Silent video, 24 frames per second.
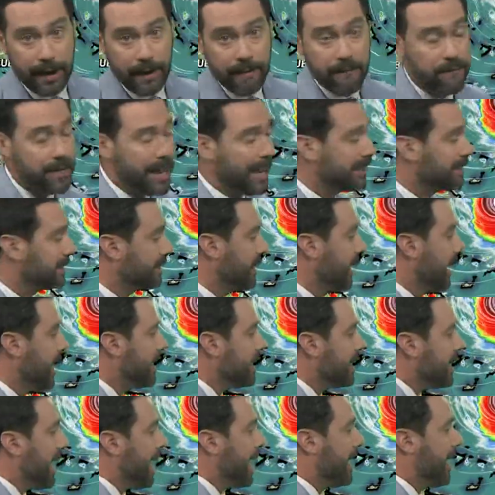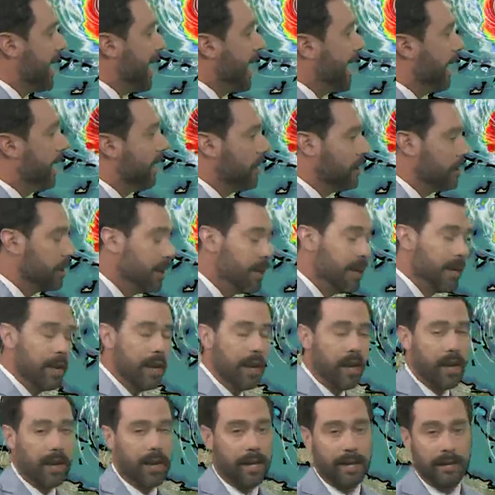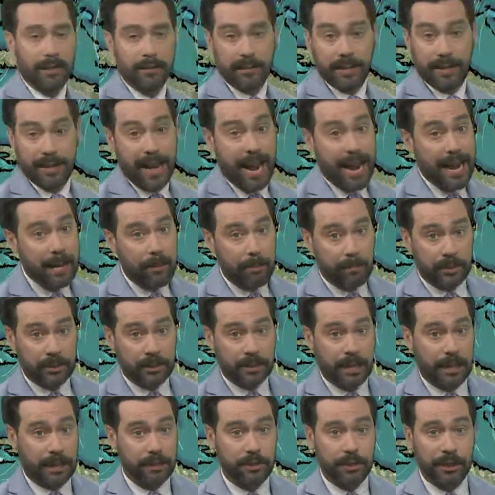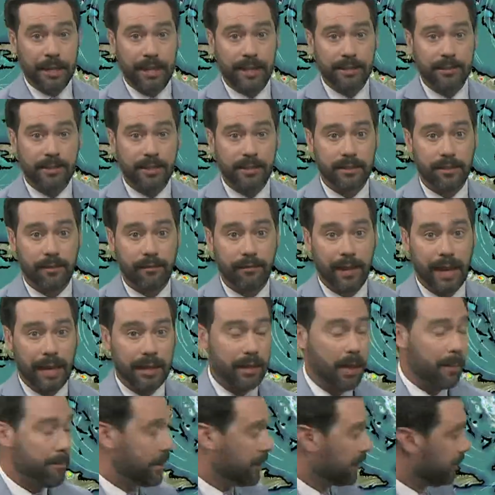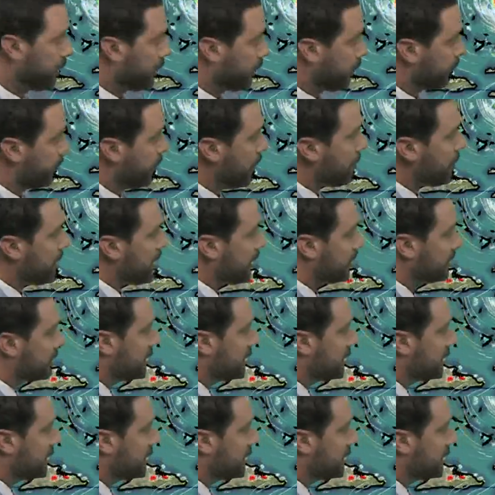Invest 98L. It's a 90% chance to develop in the Caribbean